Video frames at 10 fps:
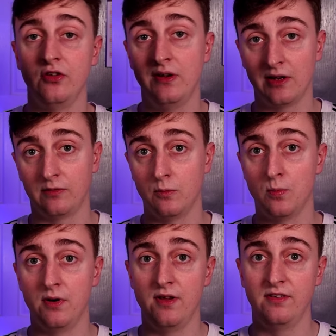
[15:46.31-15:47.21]
two
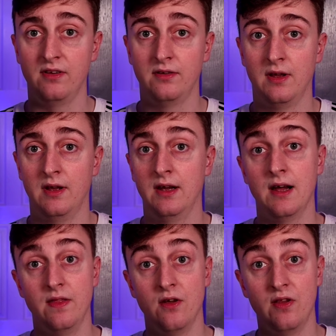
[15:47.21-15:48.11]
decimal places,
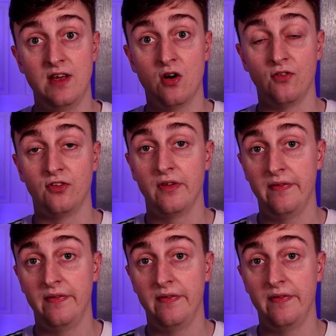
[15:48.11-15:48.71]
and there are the odds.